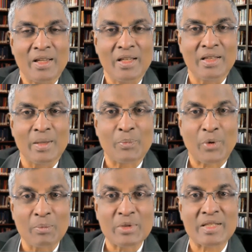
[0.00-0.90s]
in the
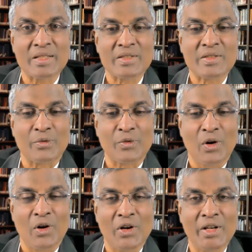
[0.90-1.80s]
promises of
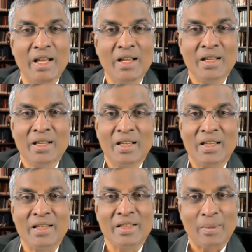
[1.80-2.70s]
God,
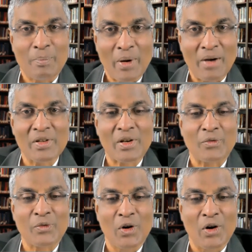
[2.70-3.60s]
in the power
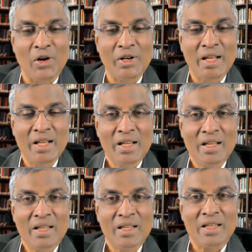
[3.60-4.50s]
of God,
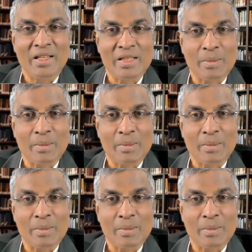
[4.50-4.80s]
in